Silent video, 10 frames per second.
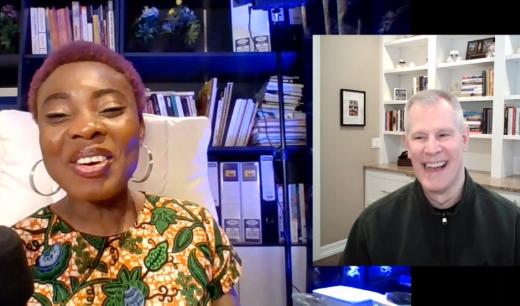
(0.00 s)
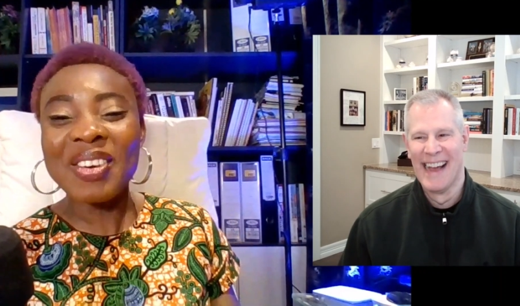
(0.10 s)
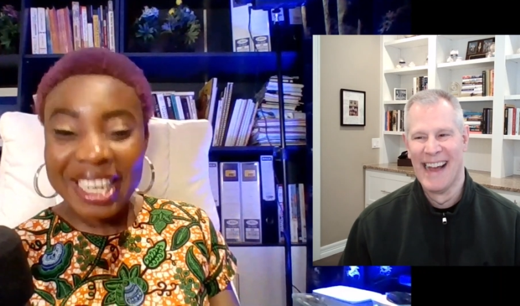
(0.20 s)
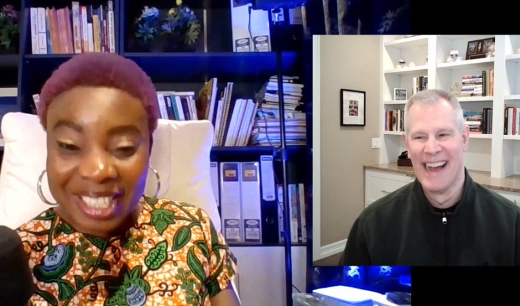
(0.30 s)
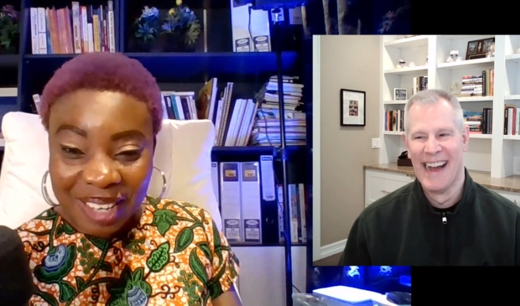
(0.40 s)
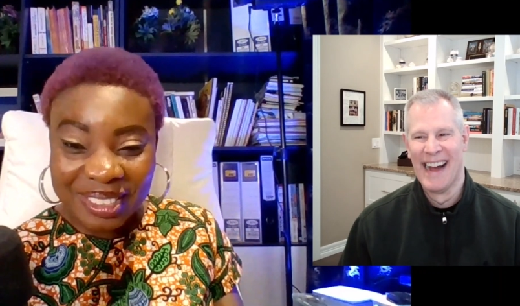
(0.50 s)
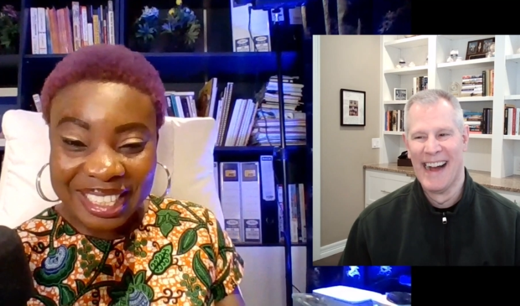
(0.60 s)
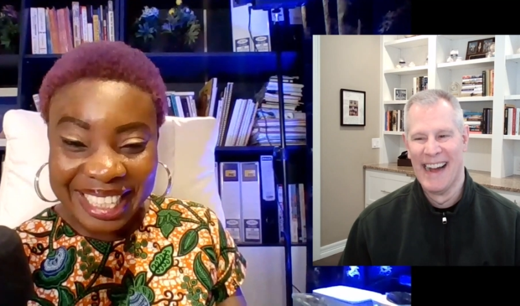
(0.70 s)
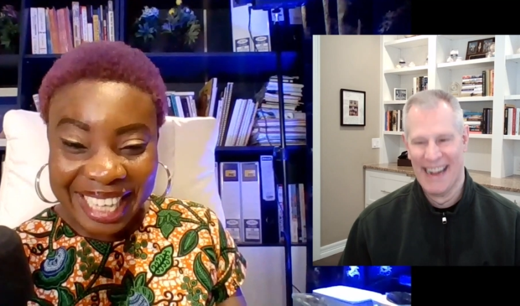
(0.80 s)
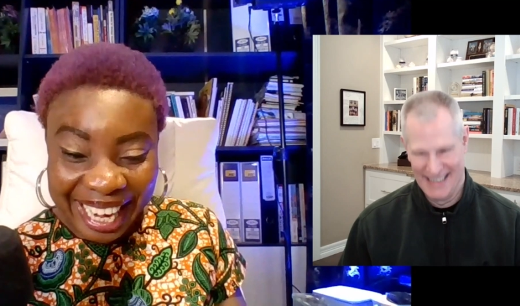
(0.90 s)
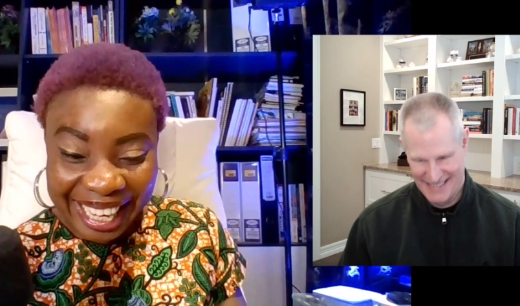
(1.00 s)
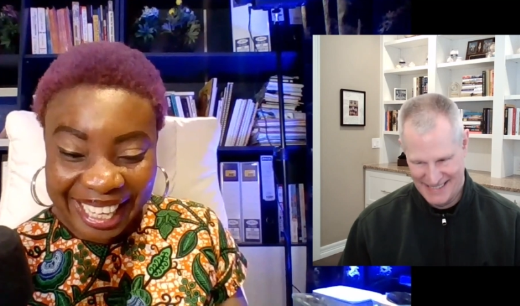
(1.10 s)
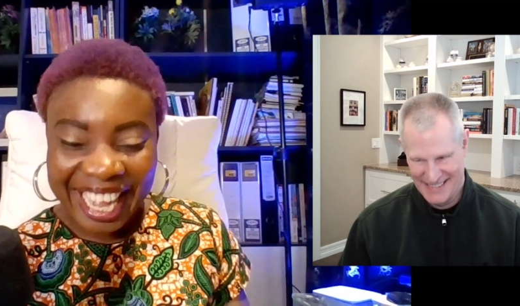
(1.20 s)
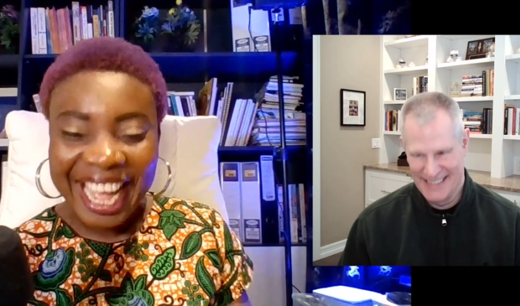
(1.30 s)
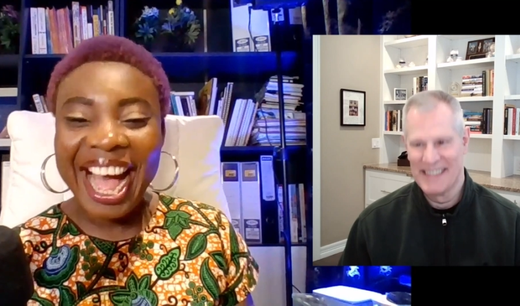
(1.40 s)
Speaker 1: rest of the day
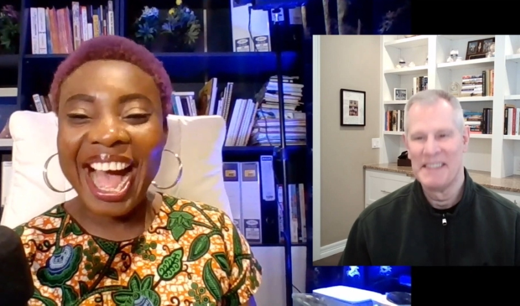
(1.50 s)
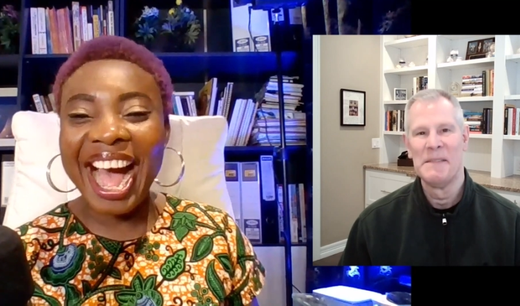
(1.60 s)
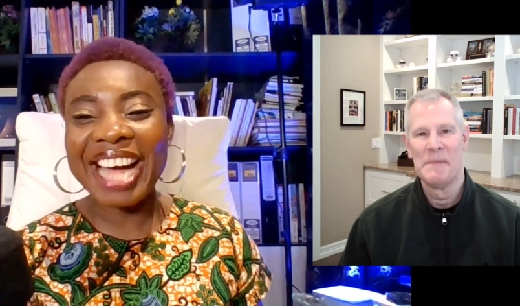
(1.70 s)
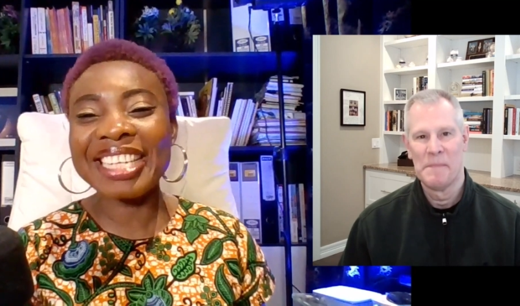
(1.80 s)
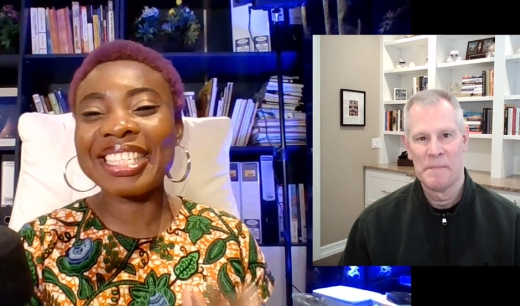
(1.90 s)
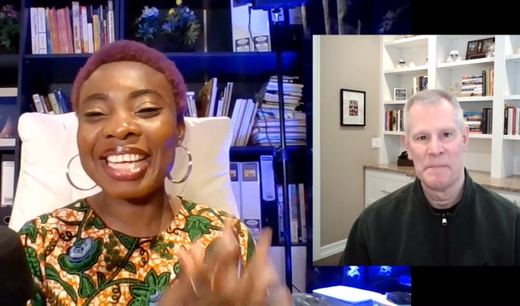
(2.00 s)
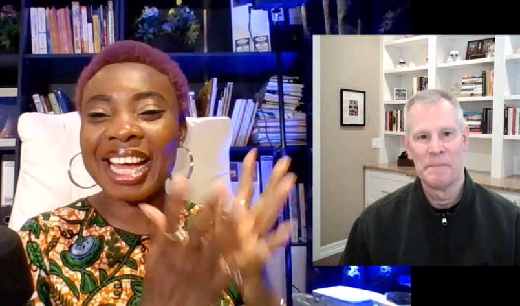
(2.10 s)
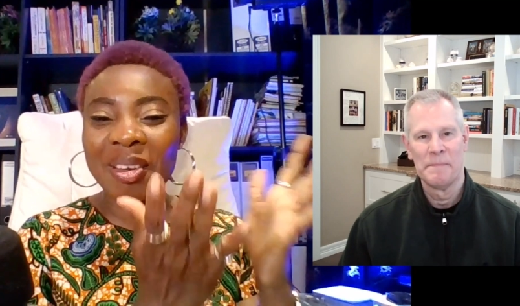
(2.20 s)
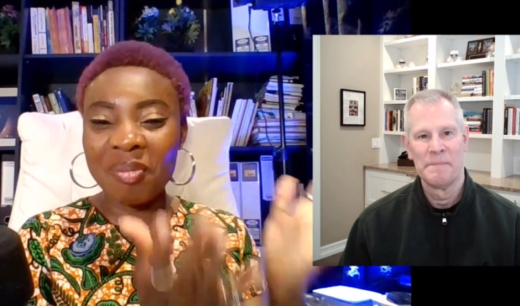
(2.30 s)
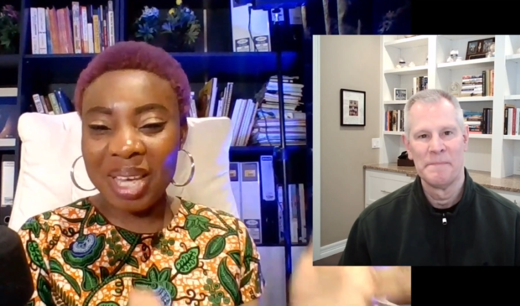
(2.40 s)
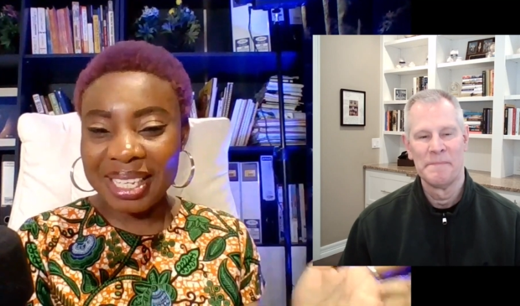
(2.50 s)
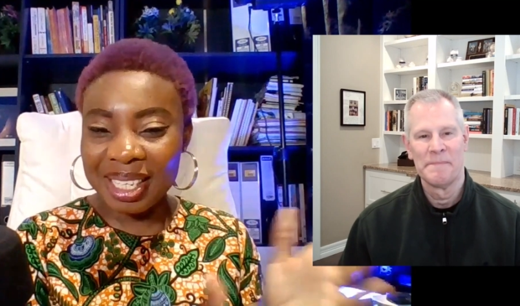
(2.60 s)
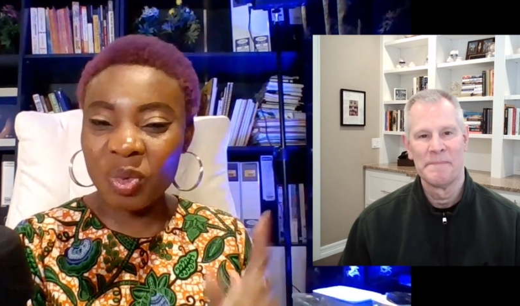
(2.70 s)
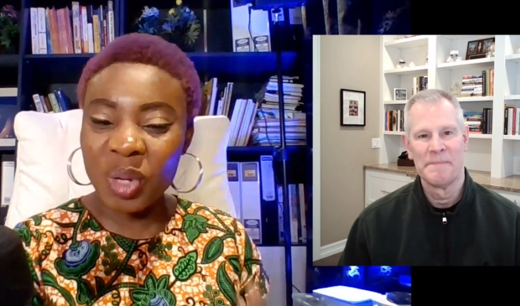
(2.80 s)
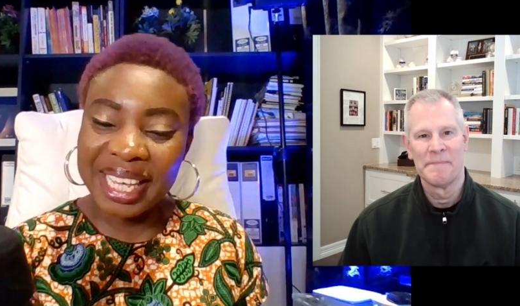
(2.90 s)
and an
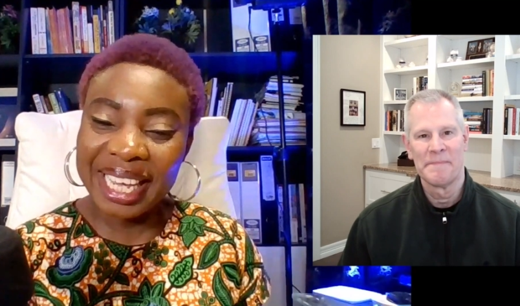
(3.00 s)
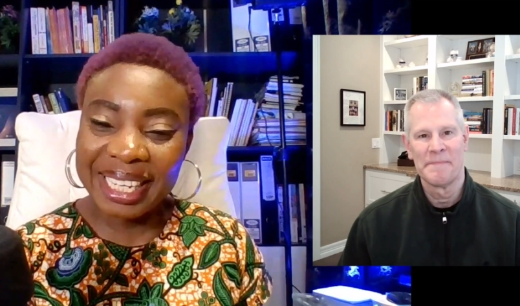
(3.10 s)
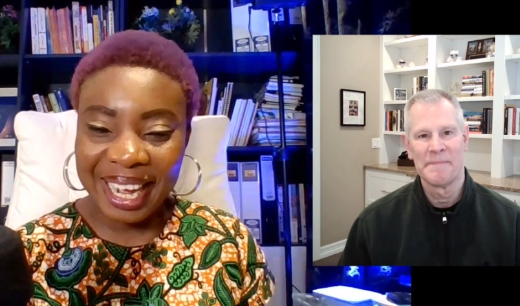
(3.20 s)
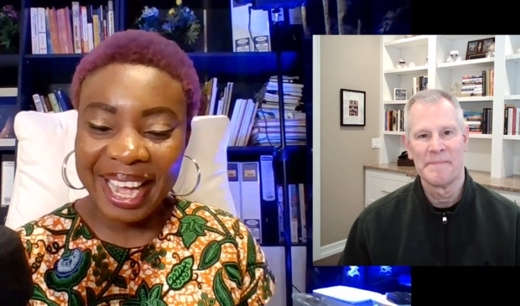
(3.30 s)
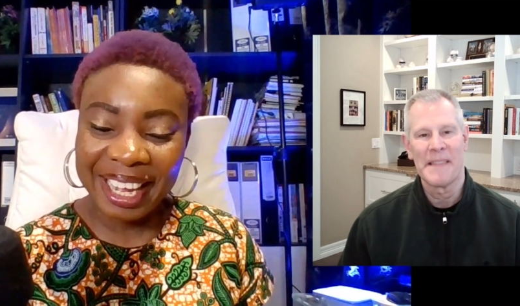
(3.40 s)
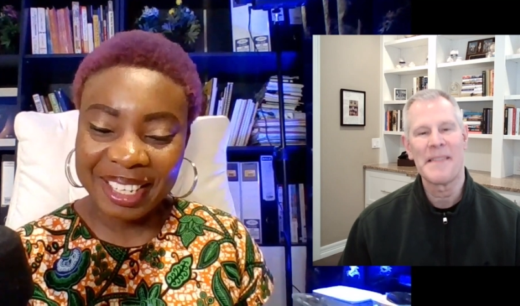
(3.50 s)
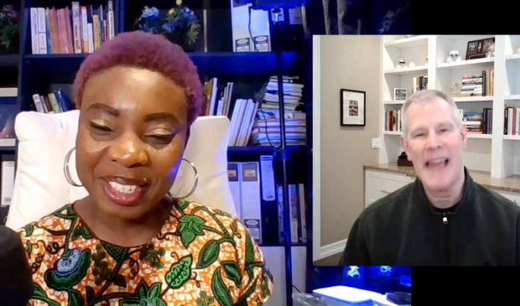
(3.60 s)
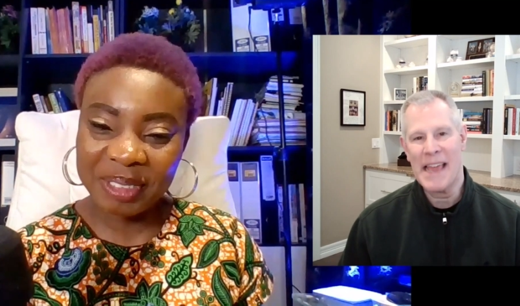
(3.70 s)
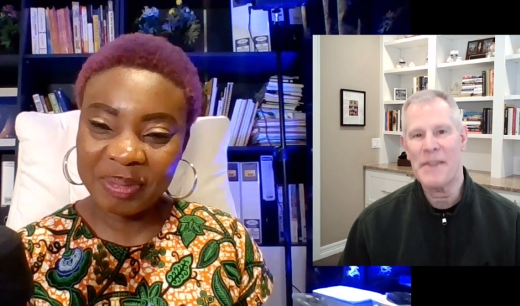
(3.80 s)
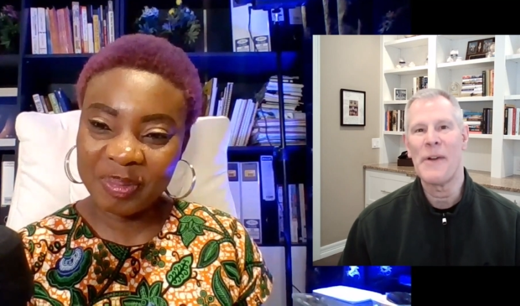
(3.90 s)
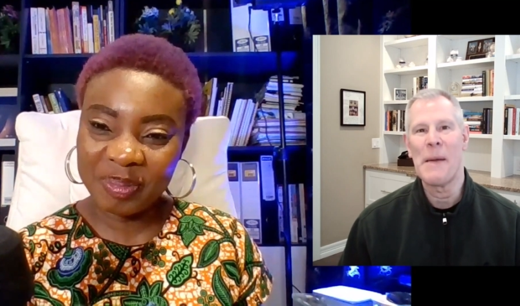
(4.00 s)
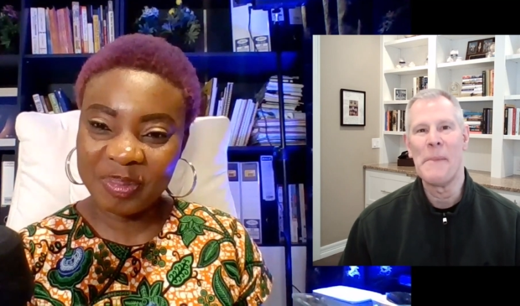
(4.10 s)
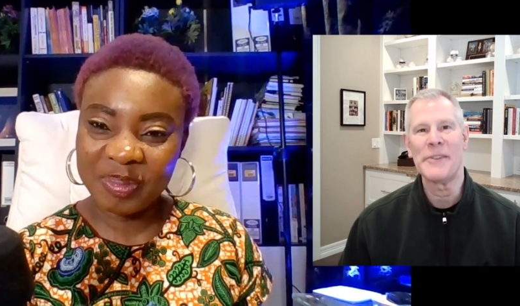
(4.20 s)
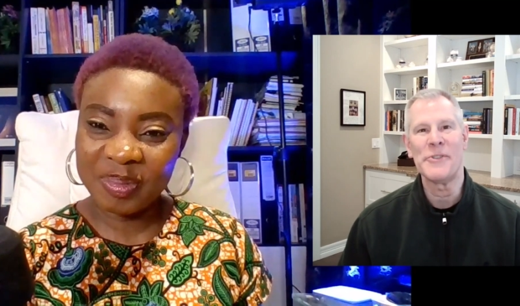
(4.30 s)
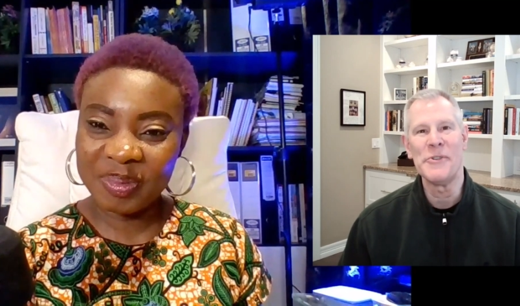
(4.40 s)
amazing weekend ahead. Thank you very
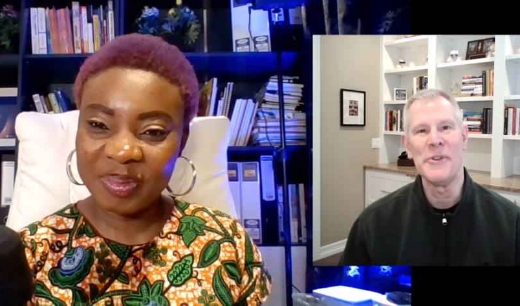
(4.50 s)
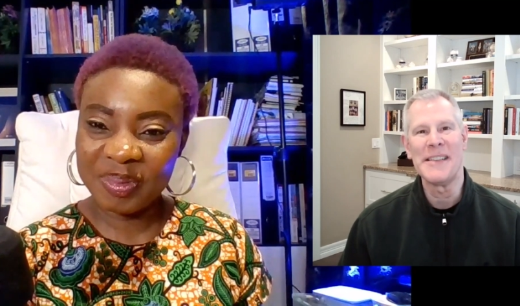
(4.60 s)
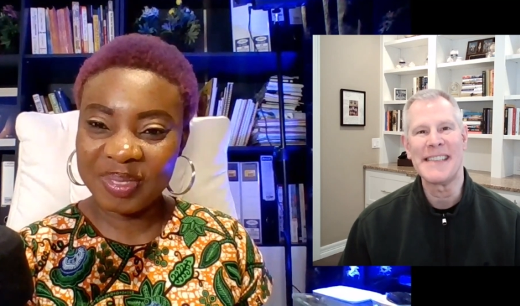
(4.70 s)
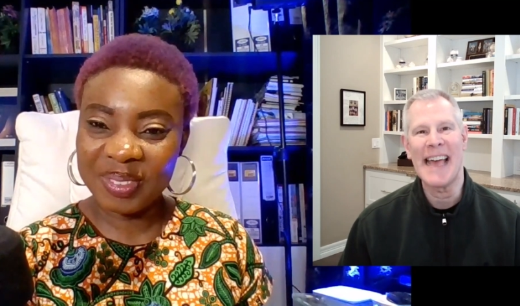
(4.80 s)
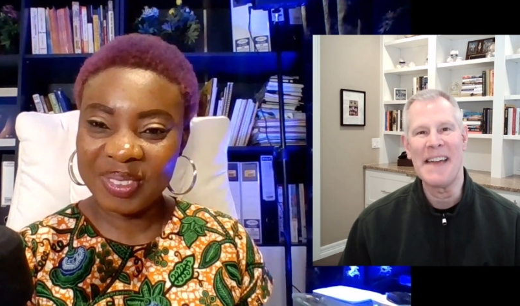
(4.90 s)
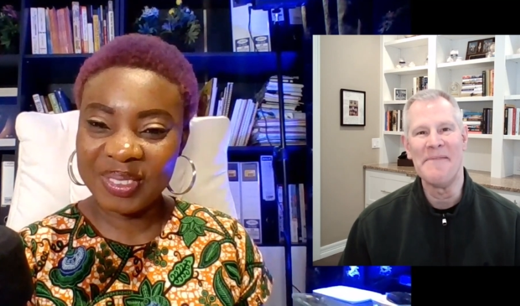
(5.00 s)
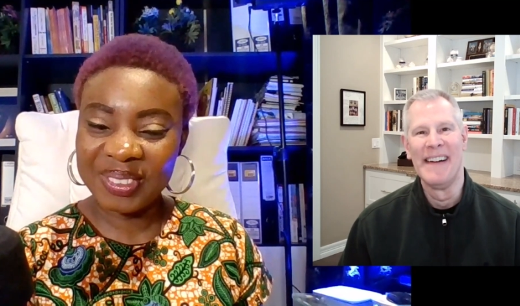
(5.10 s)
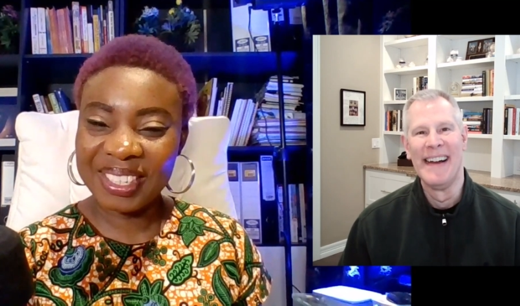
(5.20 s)
Speaker 2: much. You do the same.